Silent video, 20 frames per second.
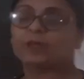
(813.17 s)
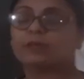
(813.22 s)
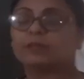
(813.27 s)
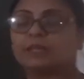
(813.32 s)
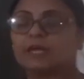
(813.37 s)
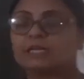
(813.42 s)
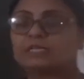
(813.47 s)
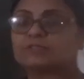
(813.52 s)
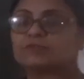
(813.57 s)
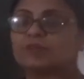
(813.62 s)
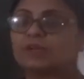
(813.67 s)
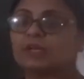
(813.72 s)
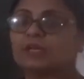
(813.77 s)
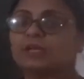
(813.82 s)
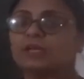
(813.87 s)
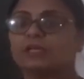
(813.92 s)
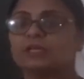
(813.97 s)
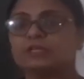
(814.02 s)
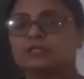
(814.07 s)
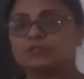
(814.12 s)
That's why
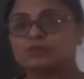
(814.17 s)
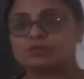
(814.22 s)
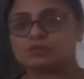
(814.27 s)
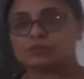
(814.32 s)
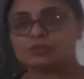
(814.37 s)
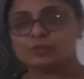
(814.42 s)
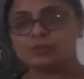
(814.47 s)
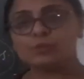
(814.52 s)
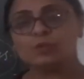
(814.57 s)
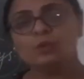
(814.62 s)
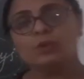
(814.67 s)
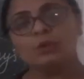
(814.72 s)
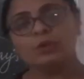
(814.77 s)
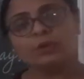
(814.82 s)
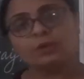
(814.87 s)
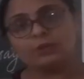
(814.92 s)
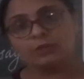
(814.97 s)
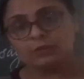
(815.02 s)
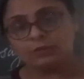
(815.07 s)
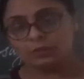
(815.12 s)
it is also
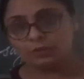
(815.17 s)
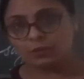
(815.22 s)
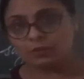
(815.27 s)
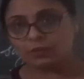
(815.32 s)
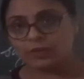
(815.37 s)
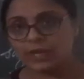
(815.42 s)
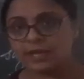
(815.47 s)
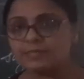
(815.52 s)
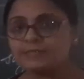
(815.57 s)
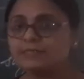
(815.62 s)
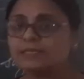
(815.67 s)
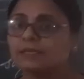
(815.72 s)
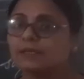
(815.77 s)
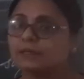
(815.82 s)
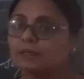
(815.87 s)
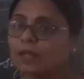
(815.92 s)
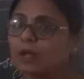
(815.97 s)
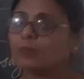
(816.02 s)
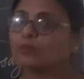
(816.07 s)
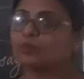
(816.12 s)
known as
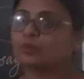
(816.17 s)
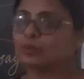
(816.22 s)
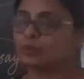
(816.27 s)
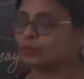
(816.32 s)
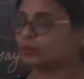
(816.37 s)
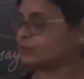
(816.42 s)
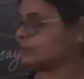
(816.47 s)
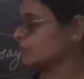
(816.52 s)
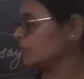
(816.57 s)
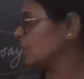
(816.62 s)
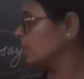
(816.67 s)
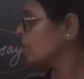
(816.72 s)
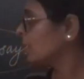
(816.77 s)
noun clause.